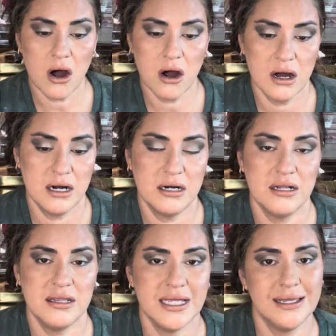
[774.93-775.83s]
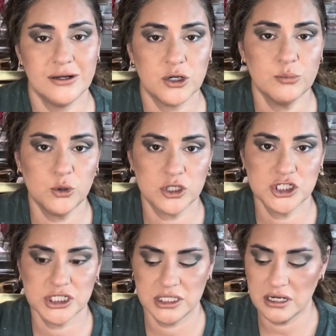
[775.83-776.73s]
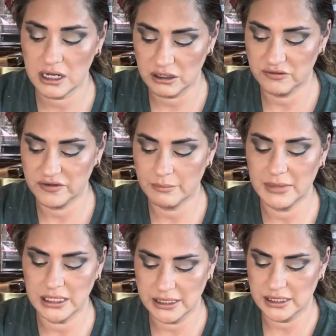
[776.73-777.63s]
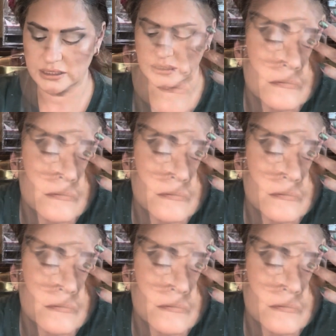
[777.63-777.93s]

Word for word: on the inner portion of my lid.